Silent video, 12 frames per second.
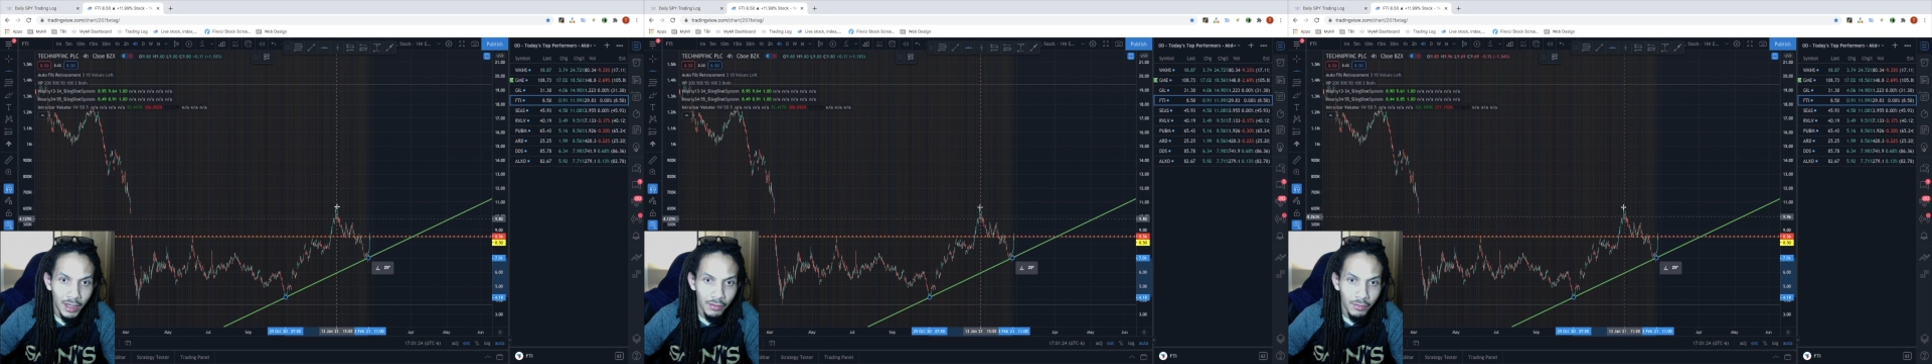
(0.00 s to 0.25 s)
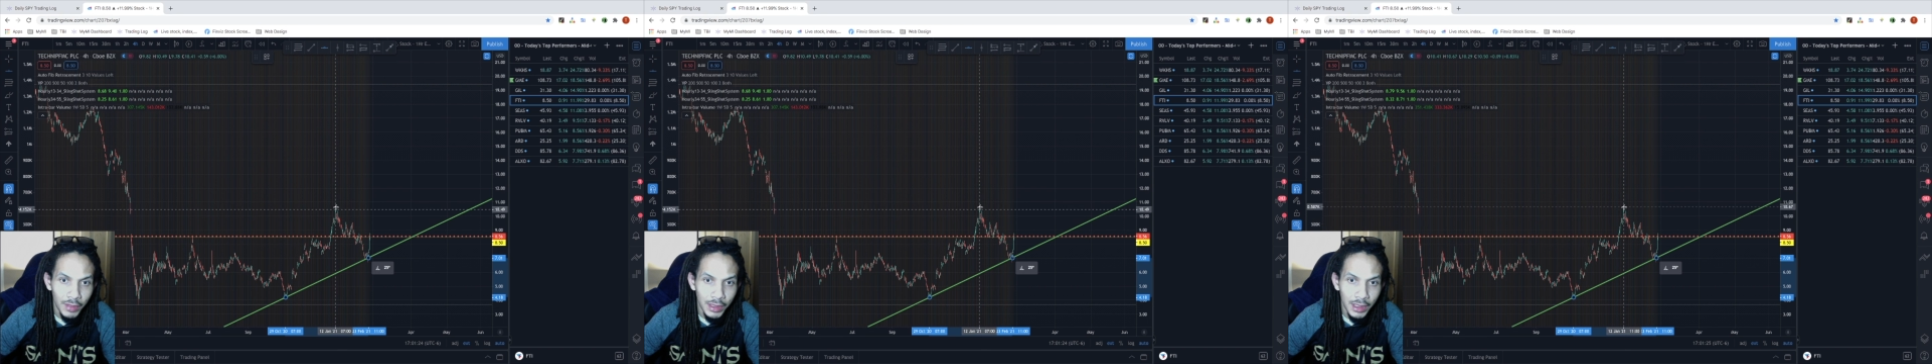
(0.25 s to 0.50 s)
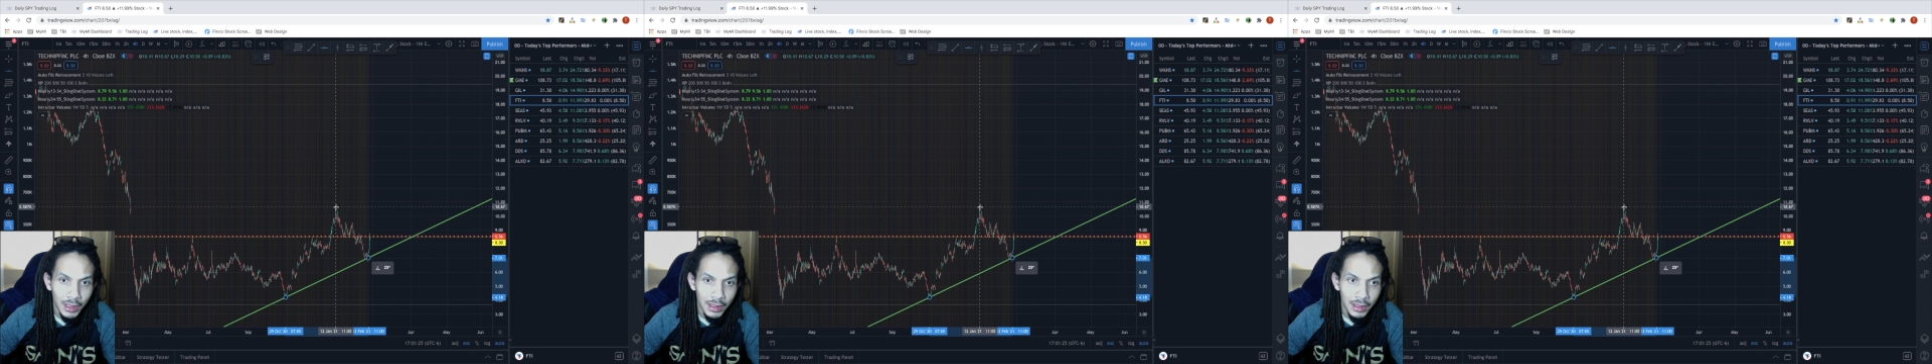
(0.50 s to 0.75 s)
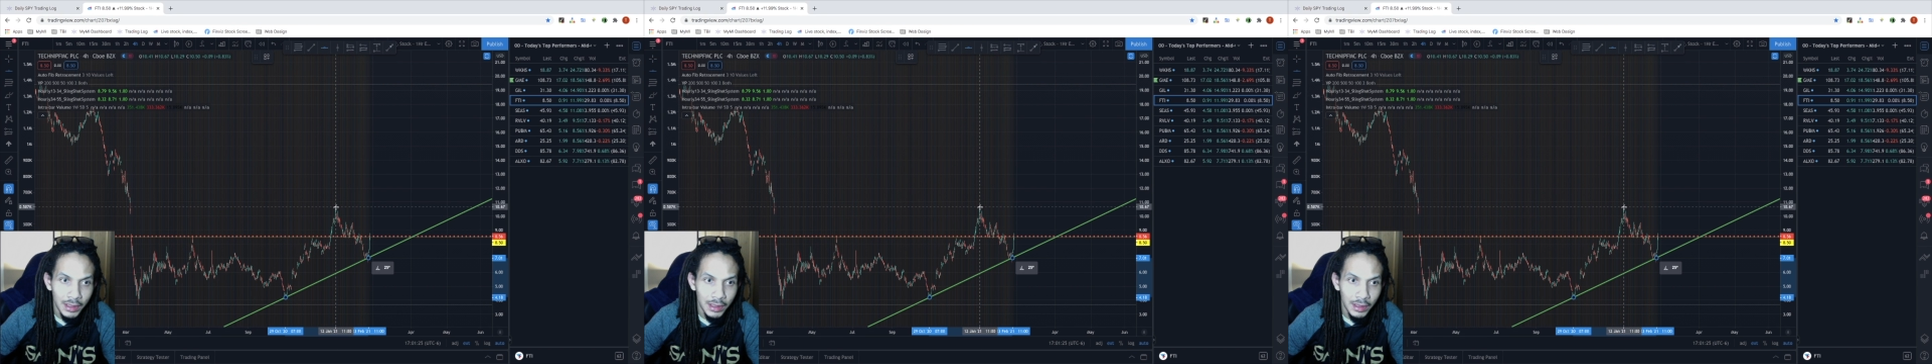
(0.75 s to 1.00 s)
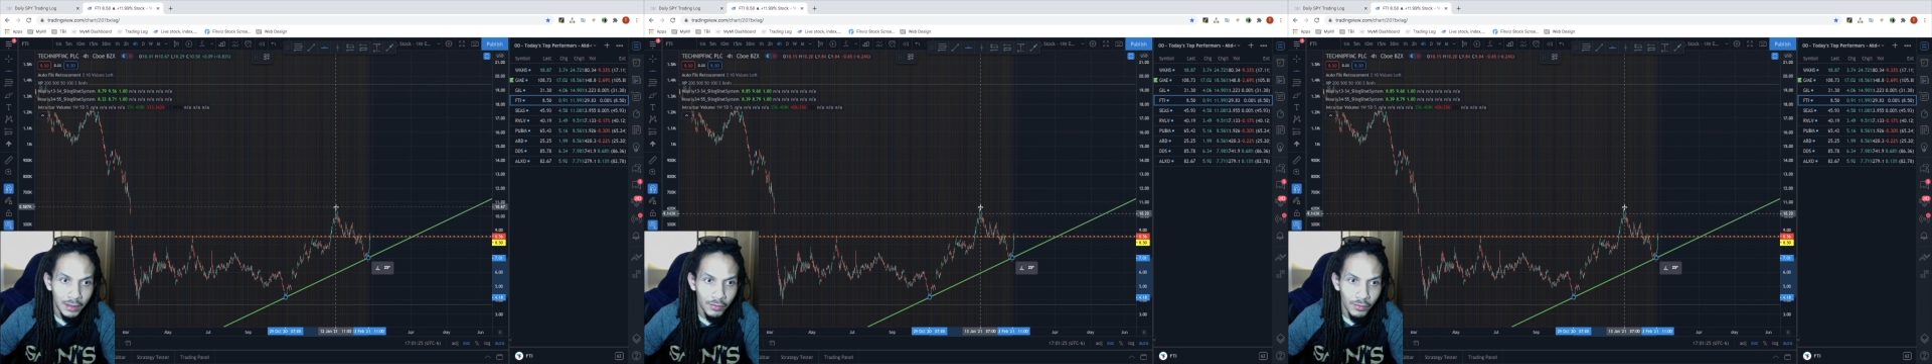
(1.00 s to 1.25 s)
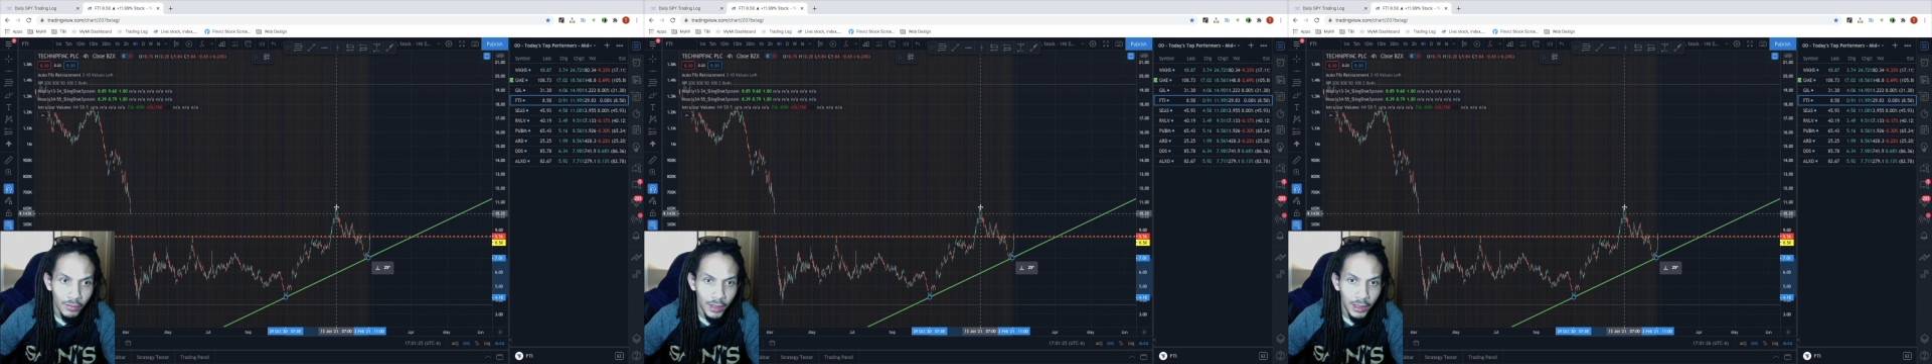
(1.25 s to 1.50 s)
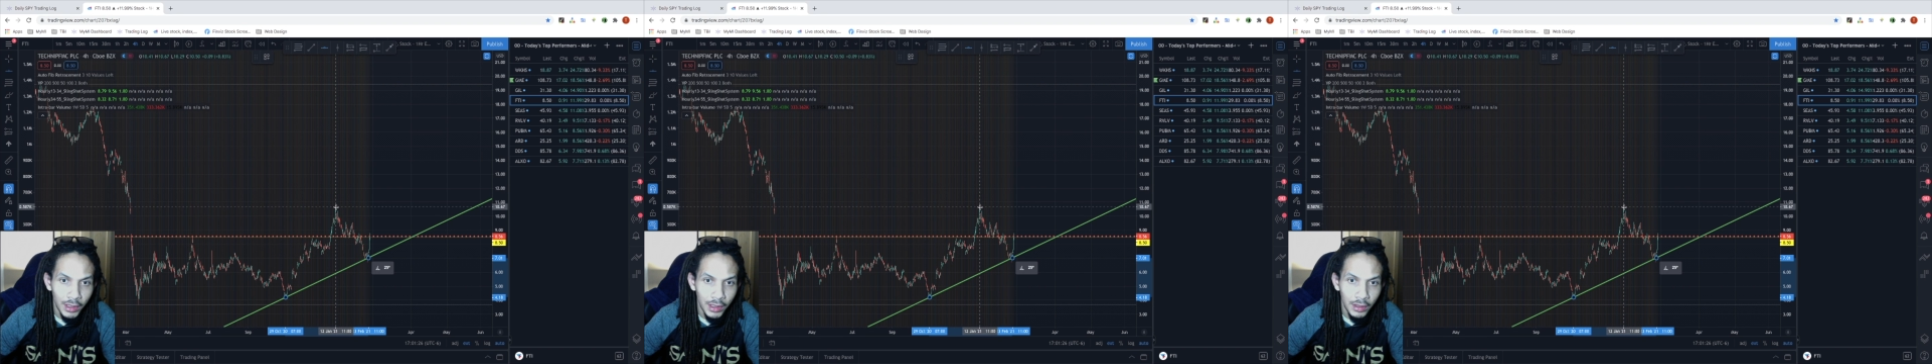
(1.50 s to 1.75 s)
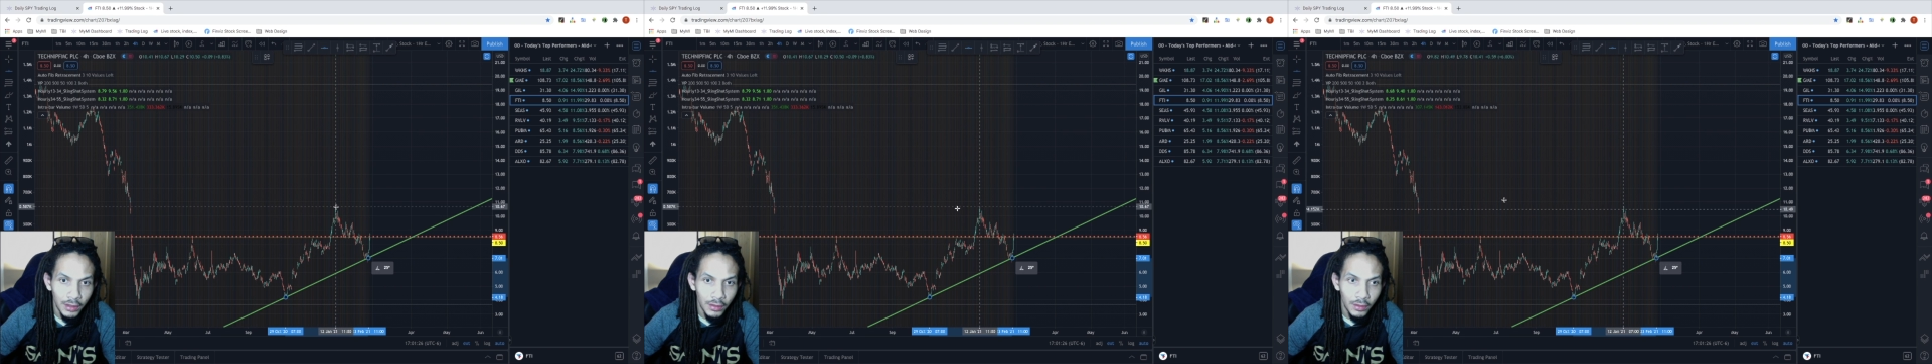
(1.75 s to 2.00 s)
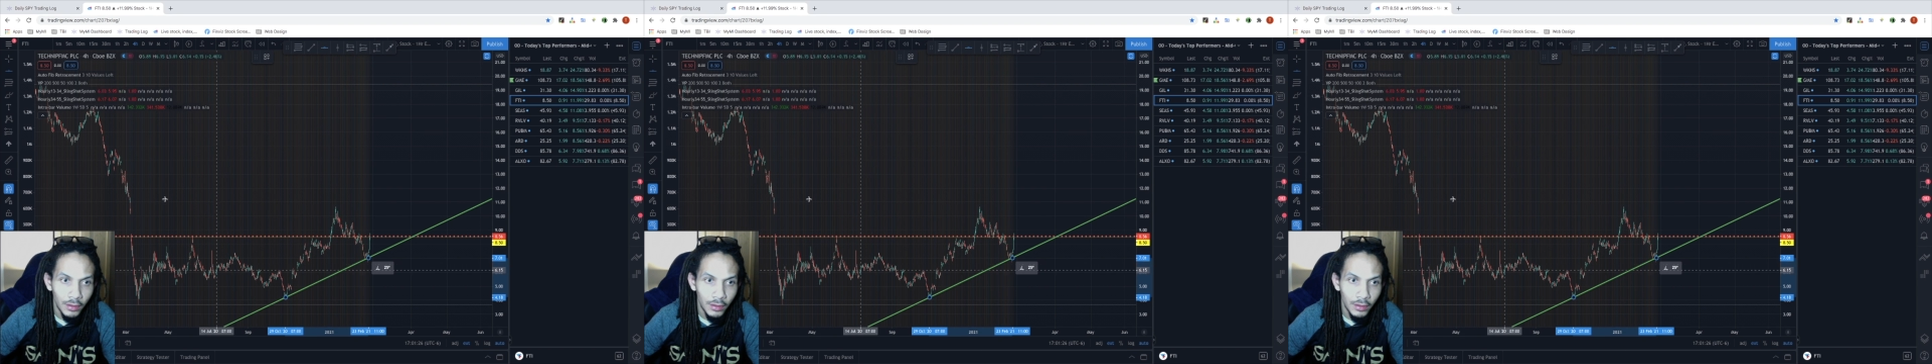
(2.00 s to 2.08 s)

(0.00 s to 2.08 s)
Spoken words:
to retest these levels right here,